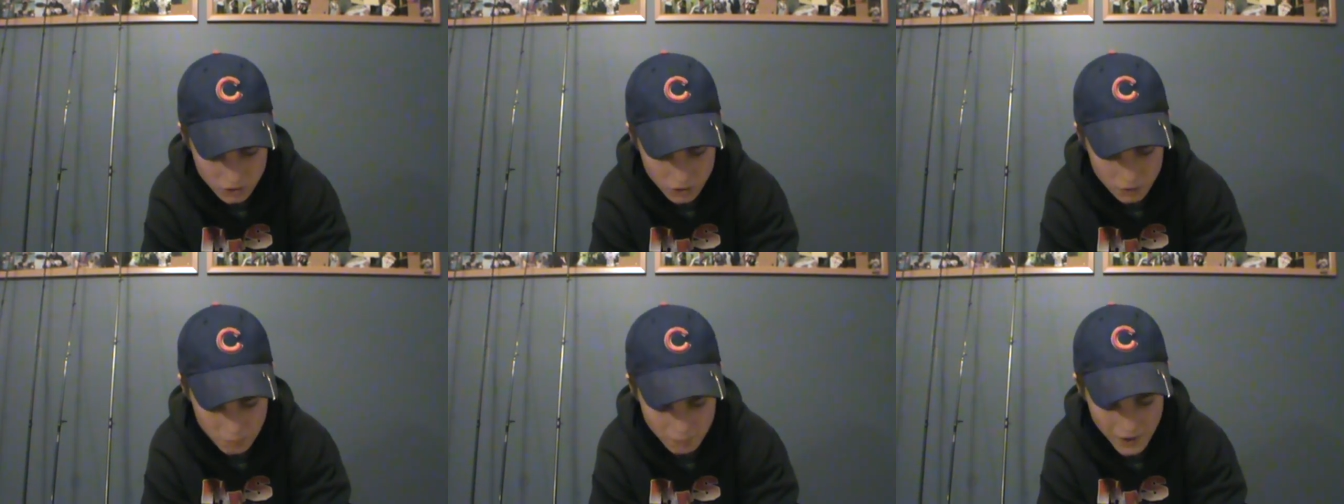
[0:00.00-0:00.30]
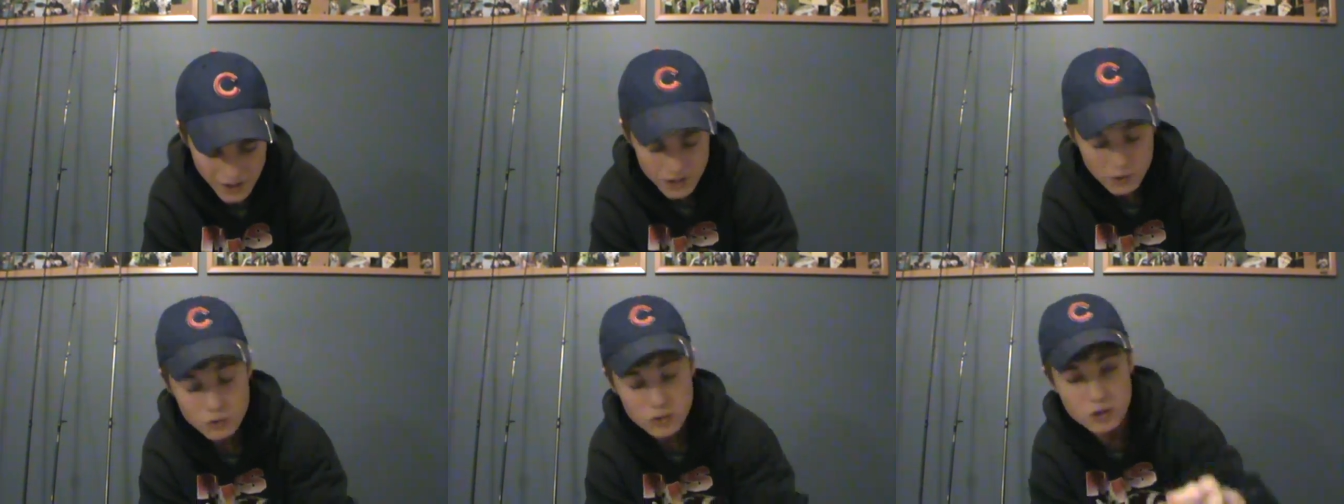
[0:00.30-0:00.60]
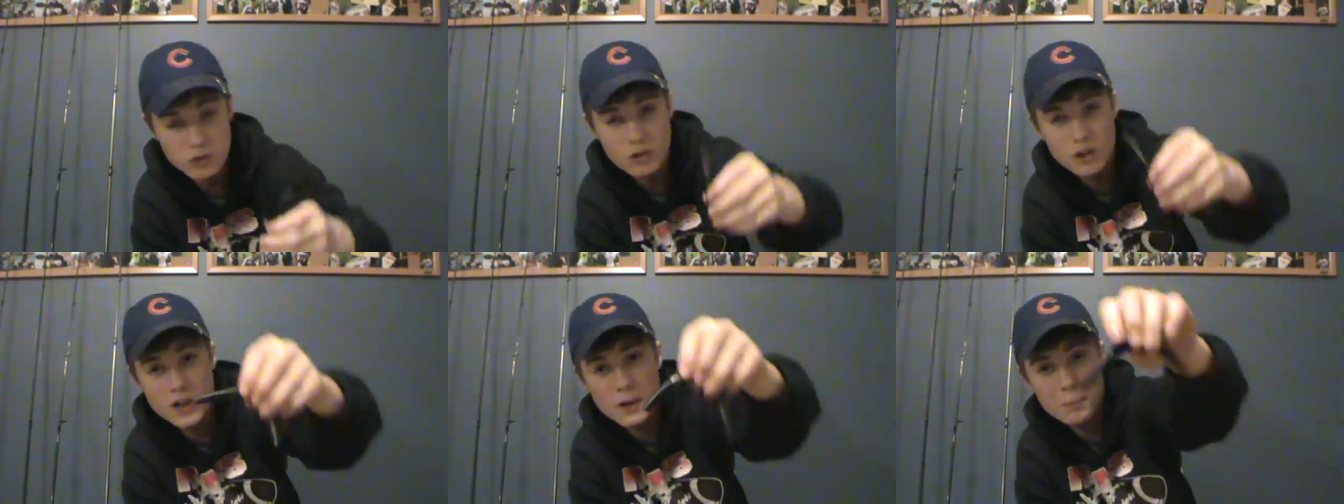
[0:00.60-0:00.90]
the
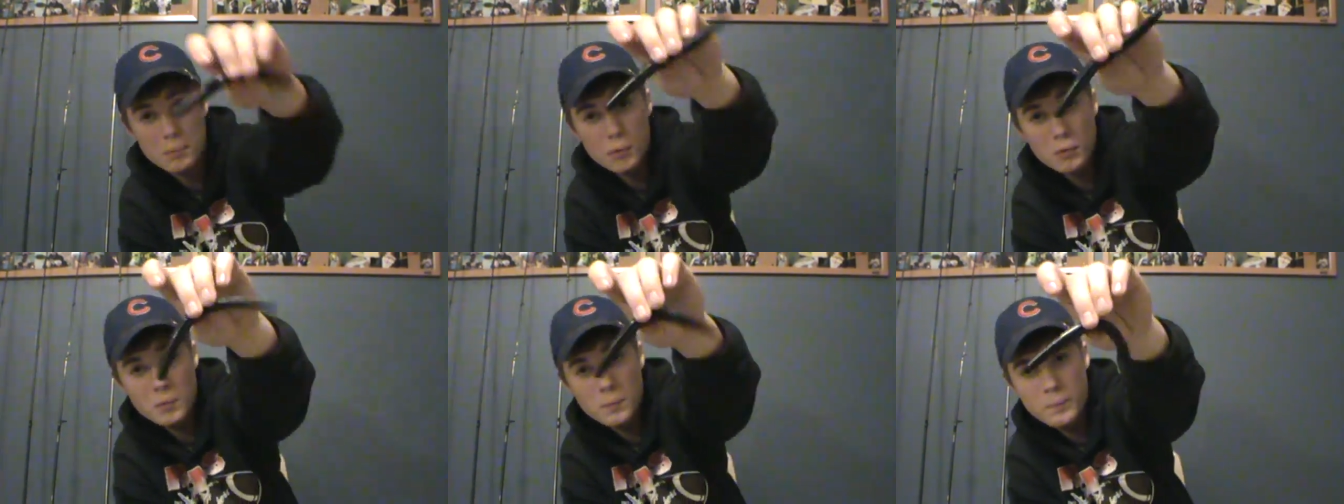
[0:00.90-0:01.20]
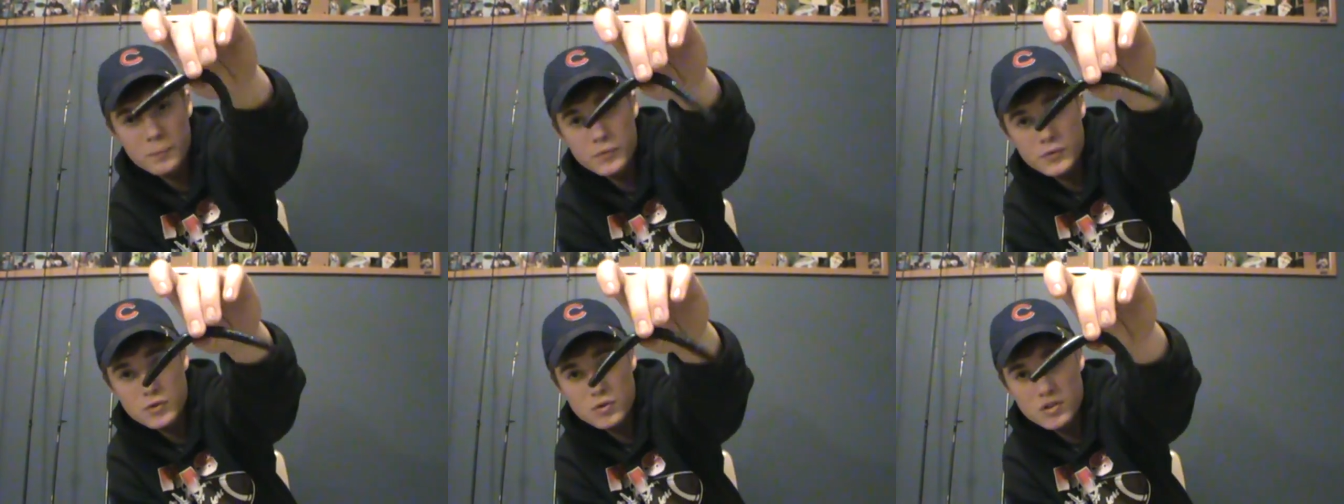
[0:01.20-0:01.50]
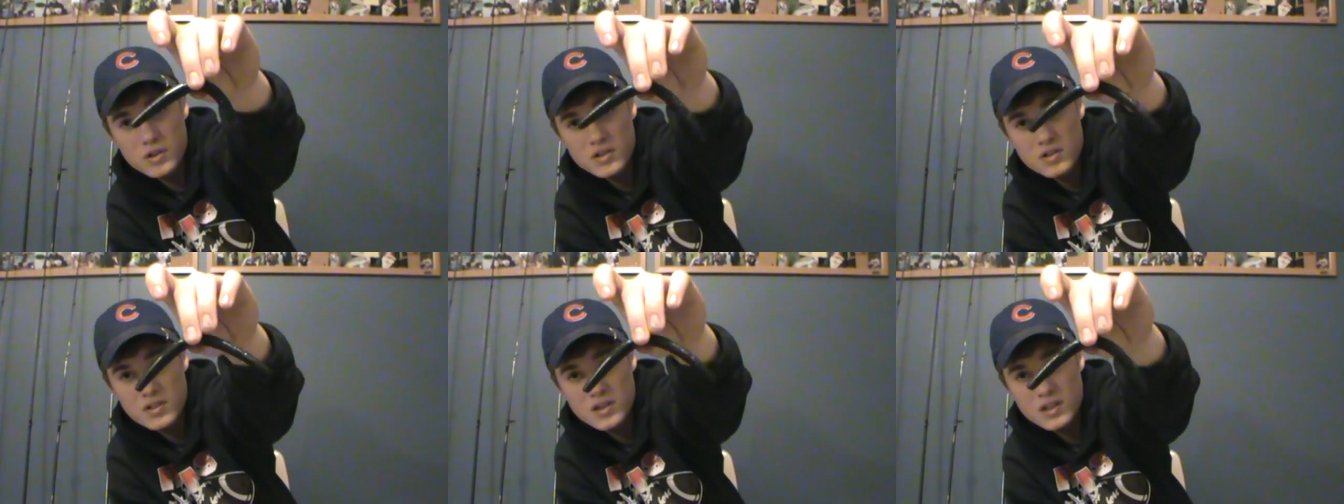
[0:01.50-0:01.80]
biodegradable
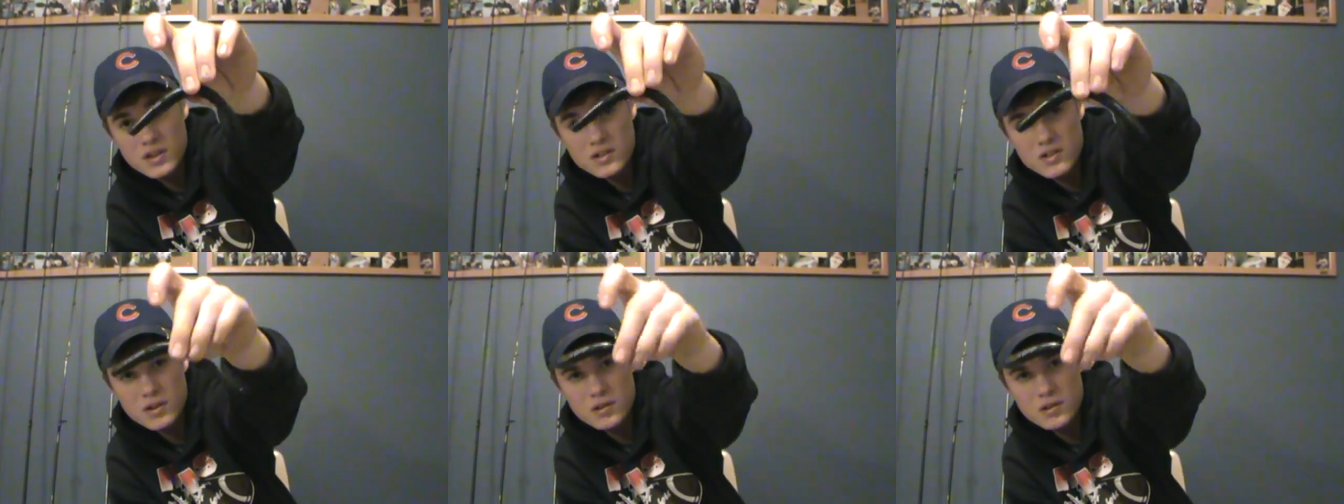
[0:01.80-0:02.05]
Trick Sticks.